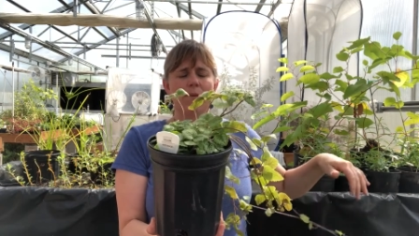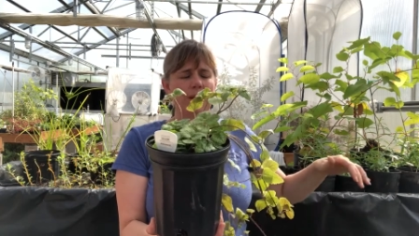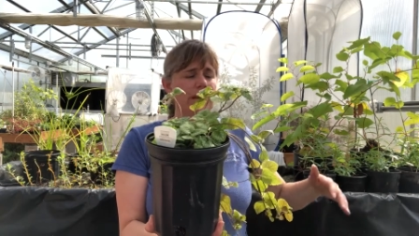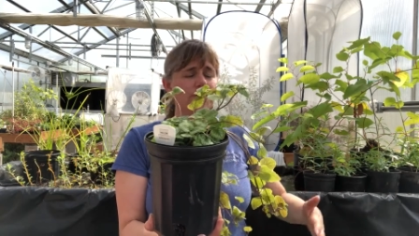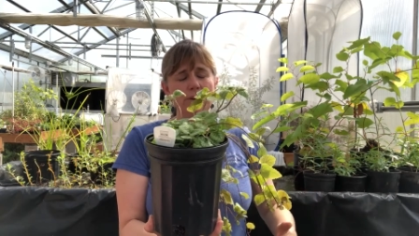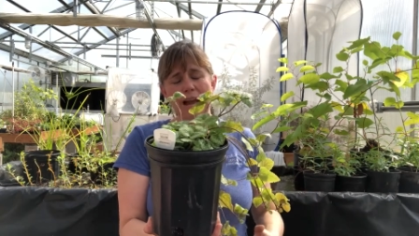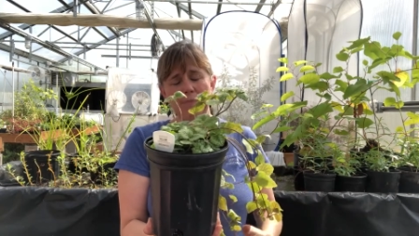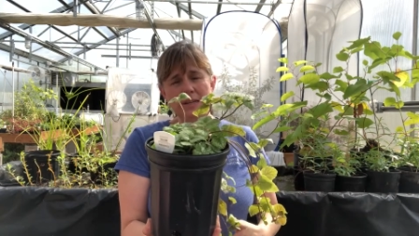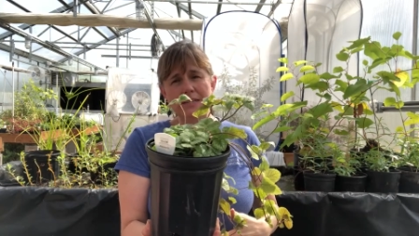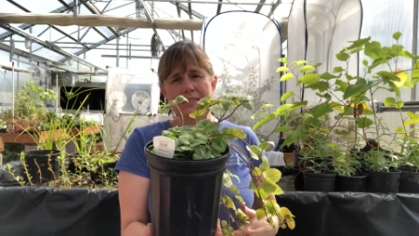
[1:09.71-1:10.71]
But if you
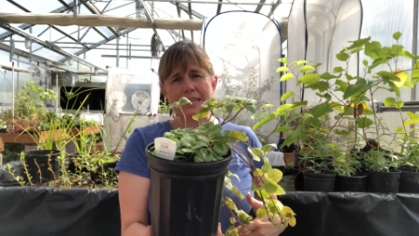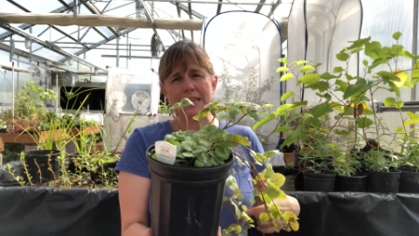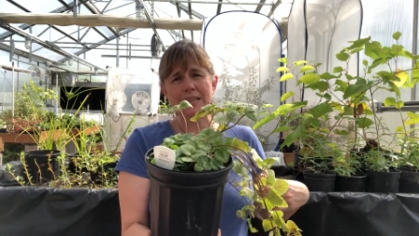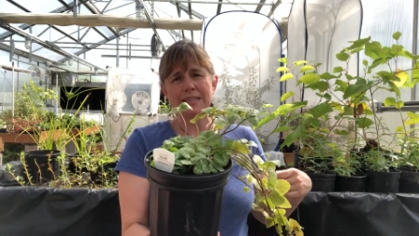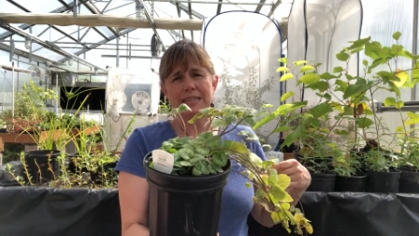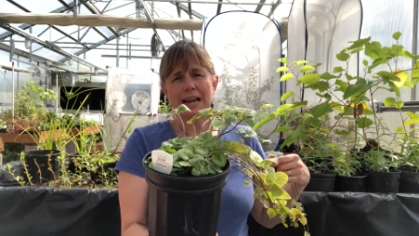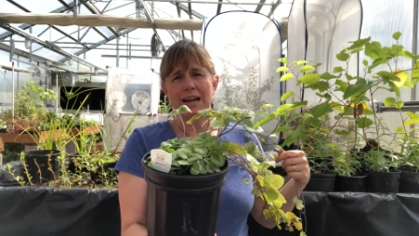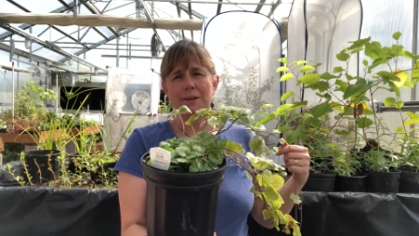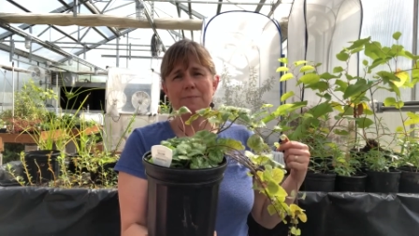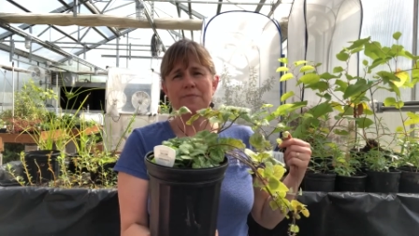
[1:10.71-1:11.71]
happen to see it
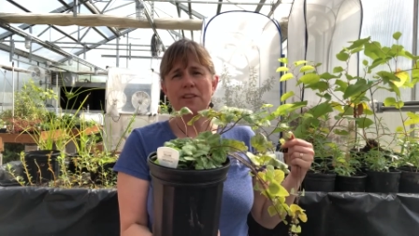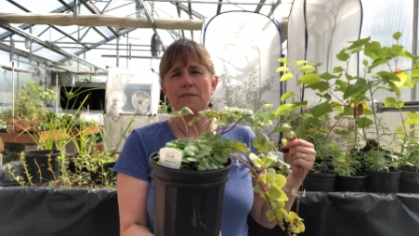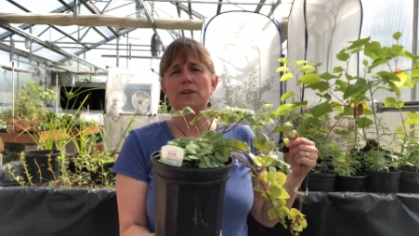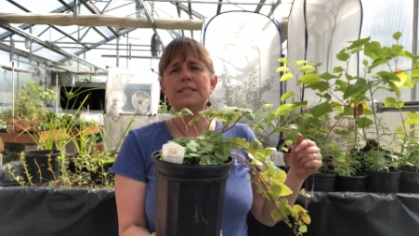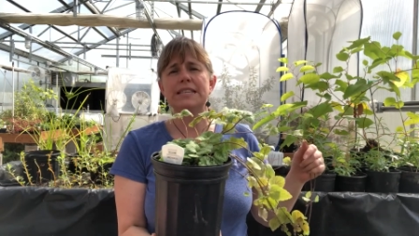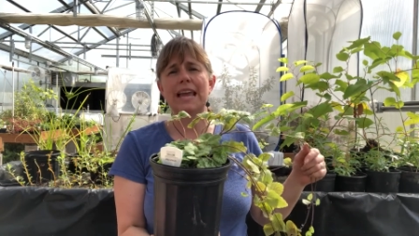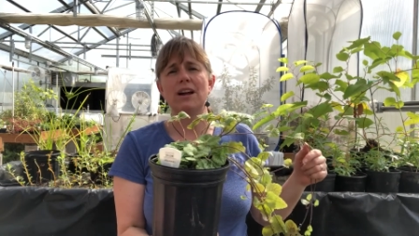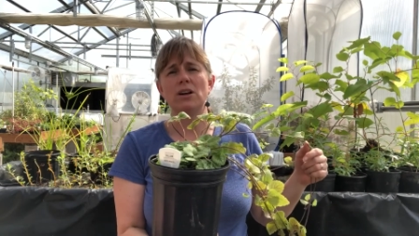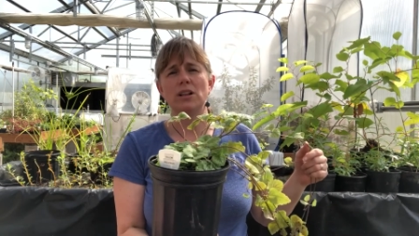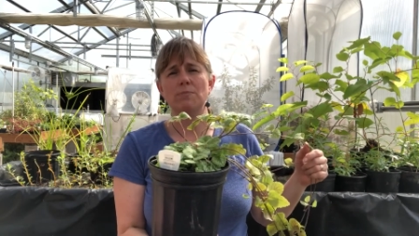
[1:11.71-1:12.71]
for
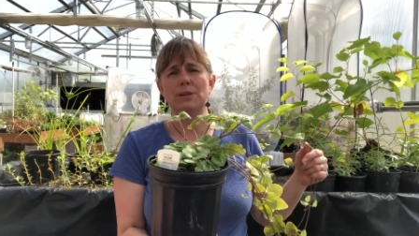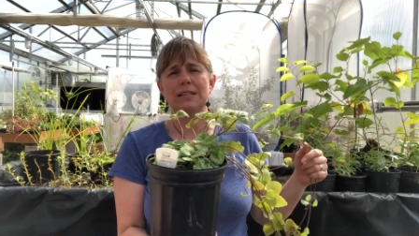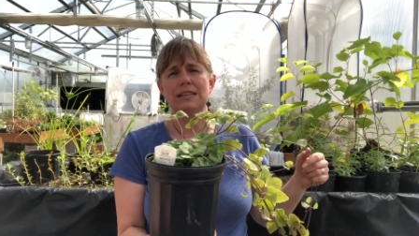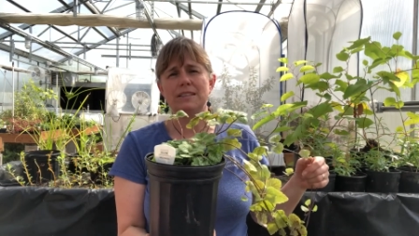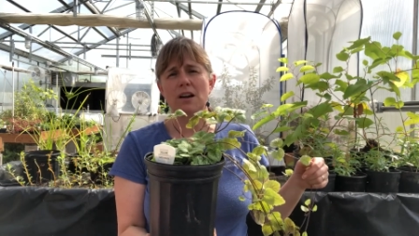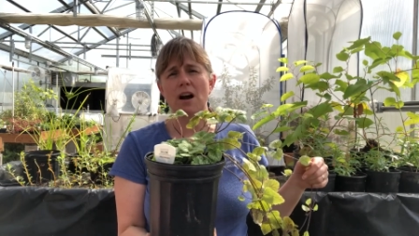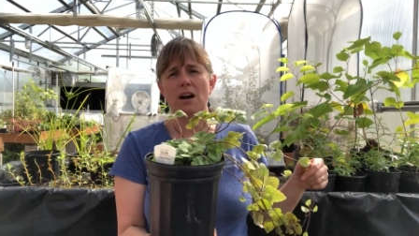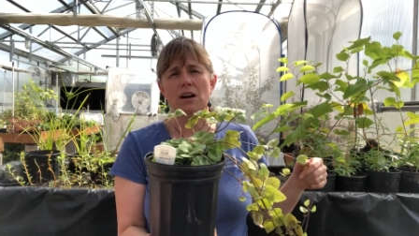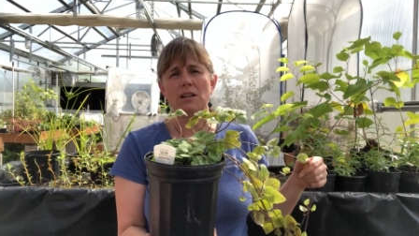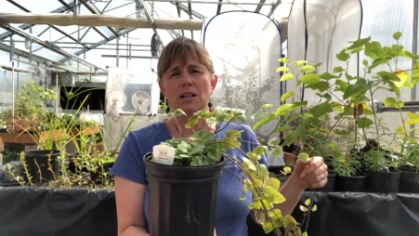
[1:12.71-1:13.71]
sale, please
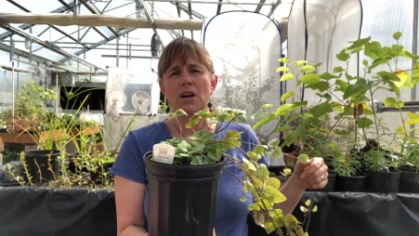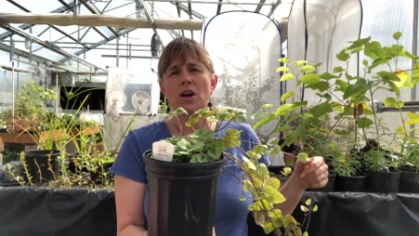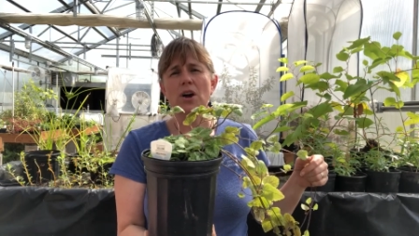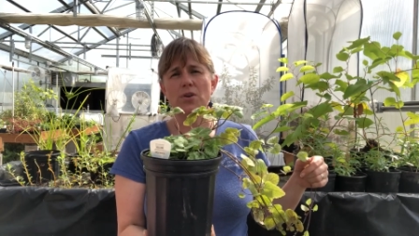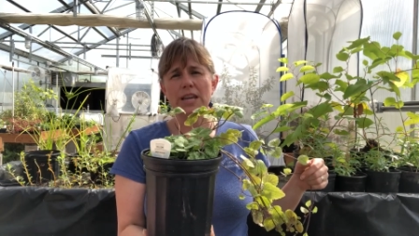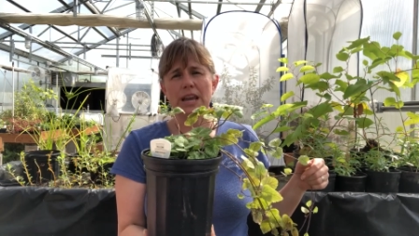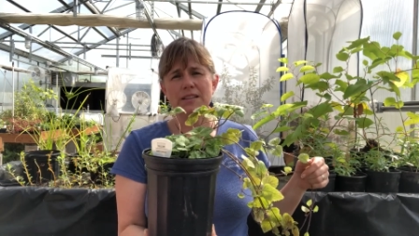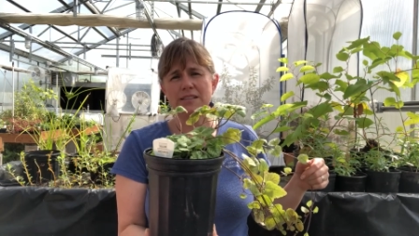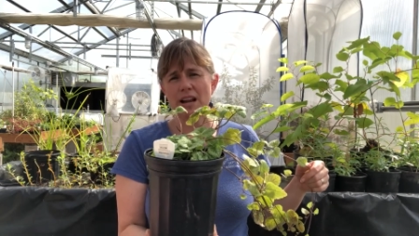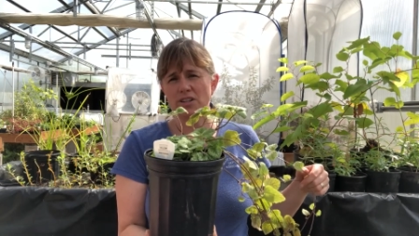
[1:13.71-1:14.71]
call
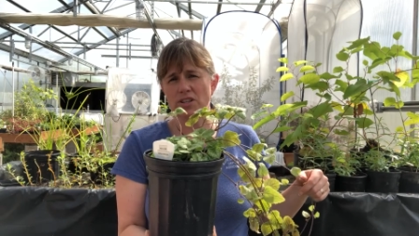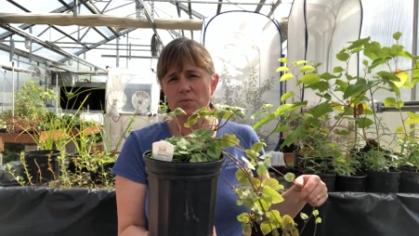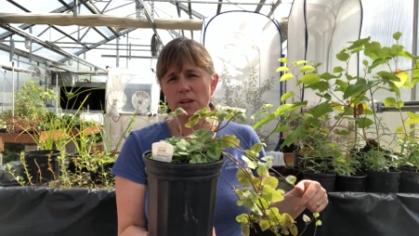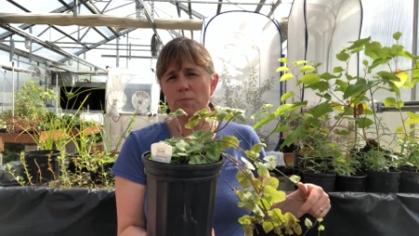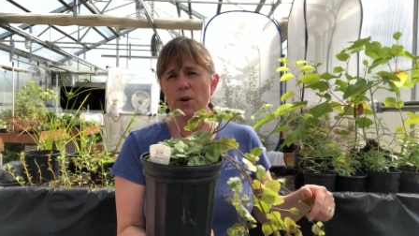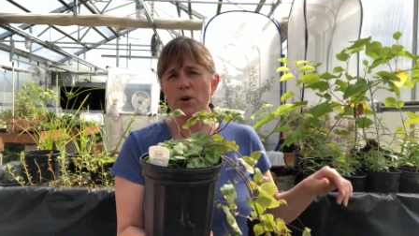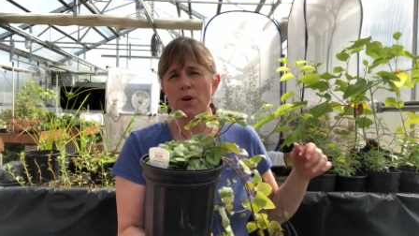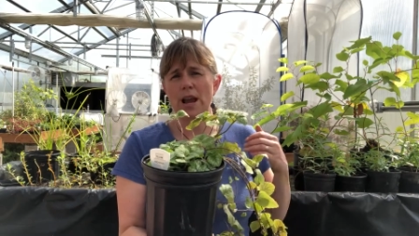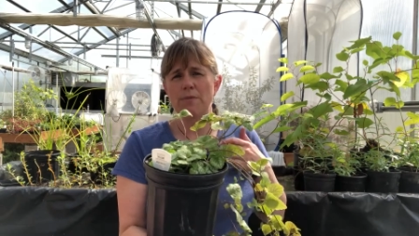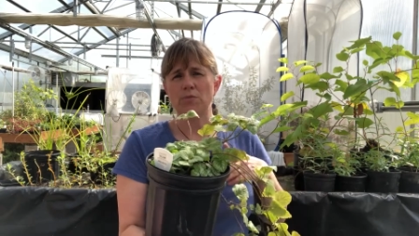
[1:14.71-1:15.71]
ODA's Noxious Weed
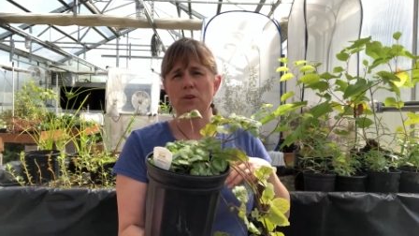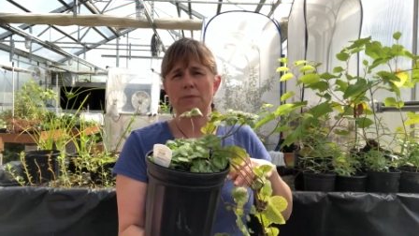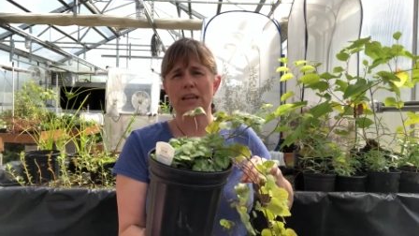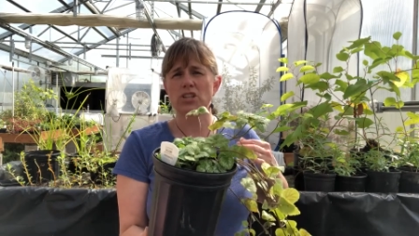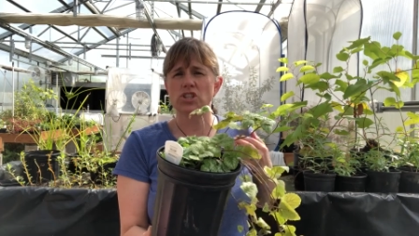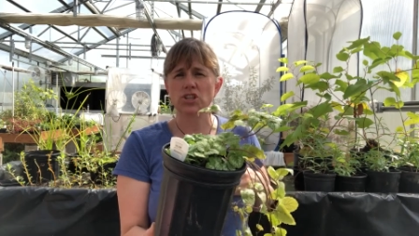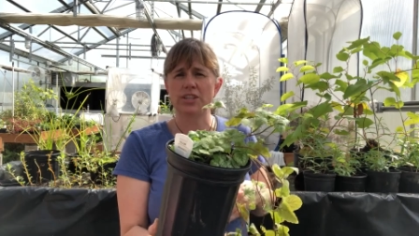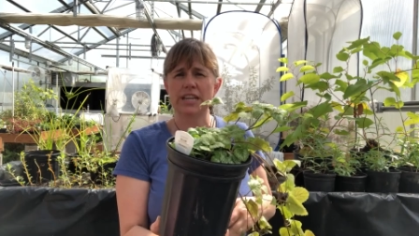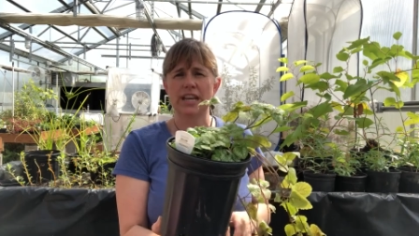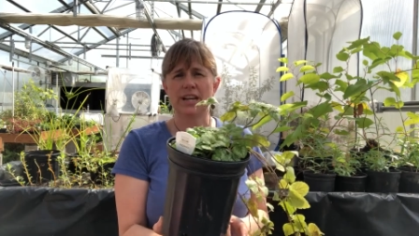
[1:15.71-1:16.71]
Program and we'll make sure
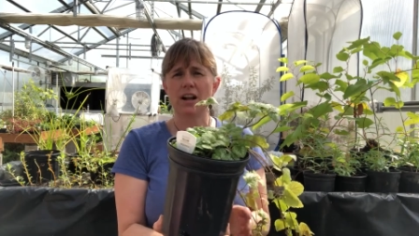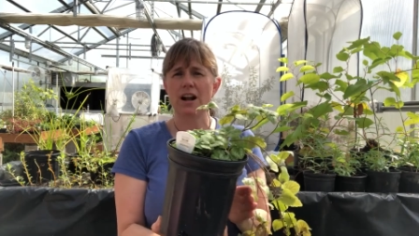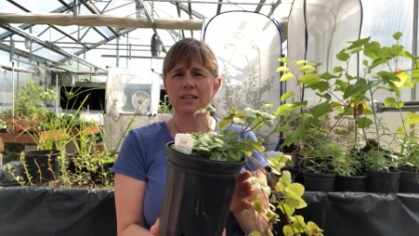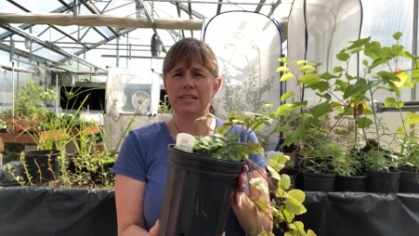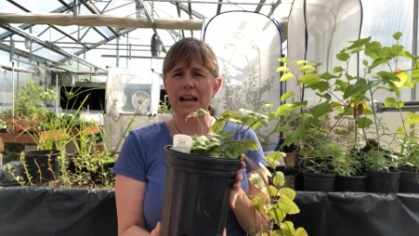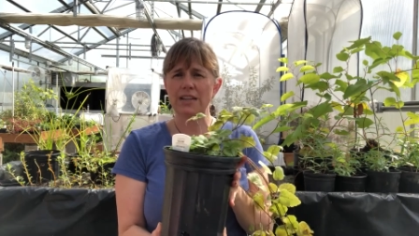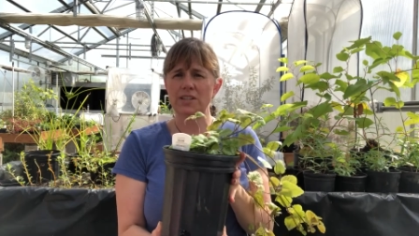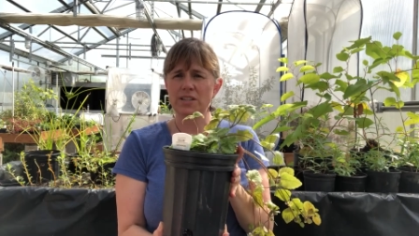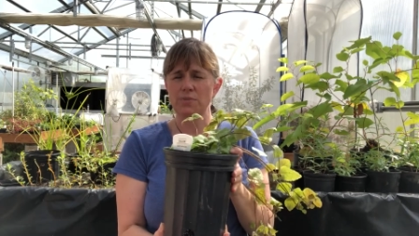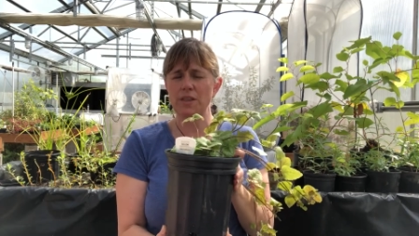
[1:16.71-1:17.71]
to get in
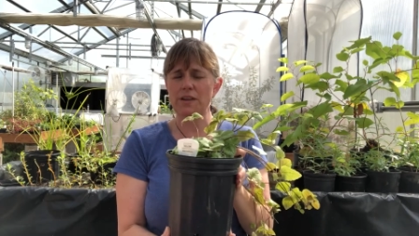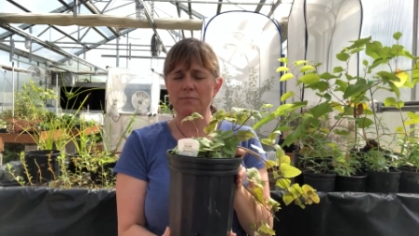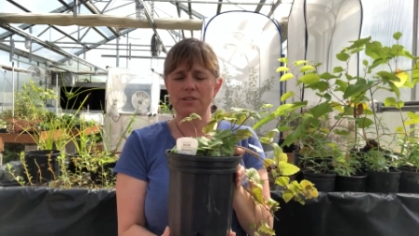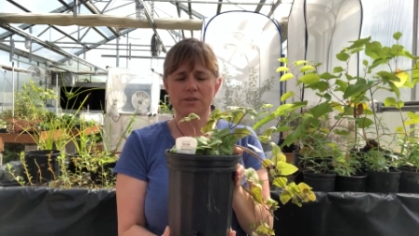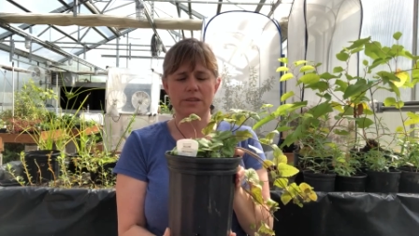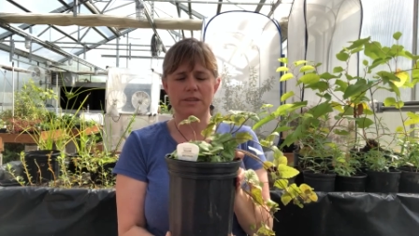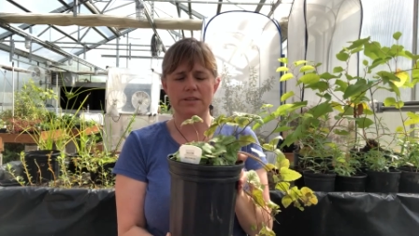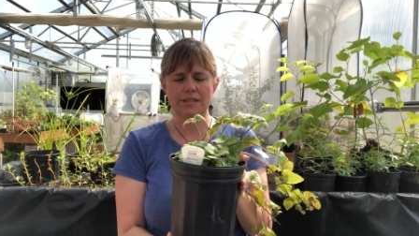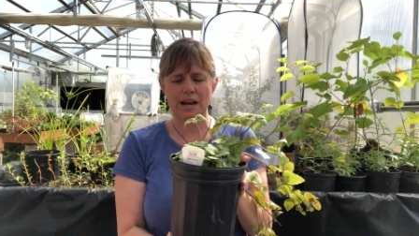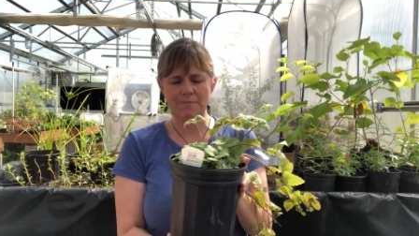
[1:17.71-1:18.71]
contact with them so that they'll
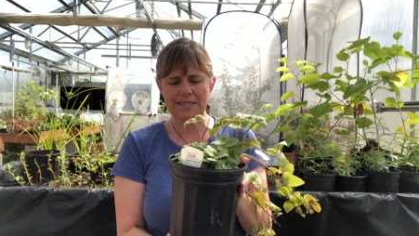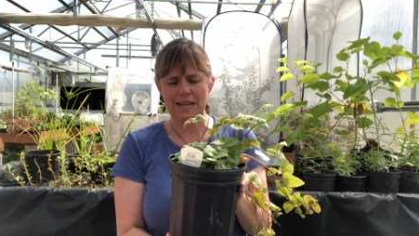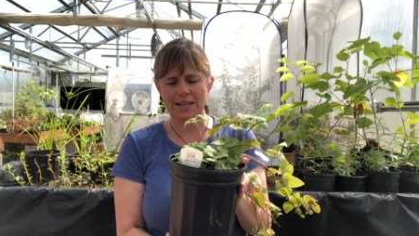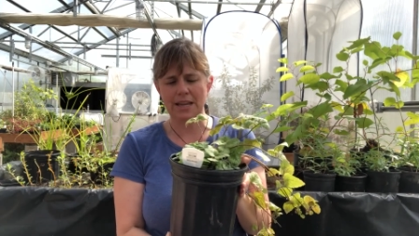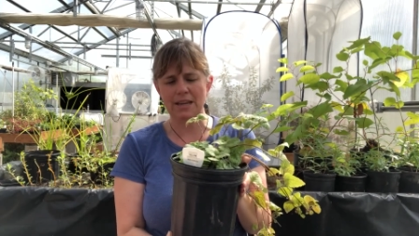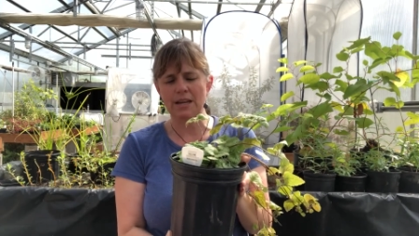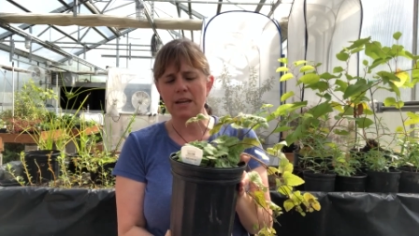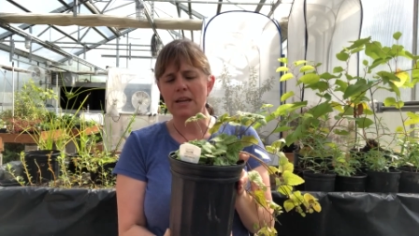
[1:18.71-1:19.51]
stop selling it.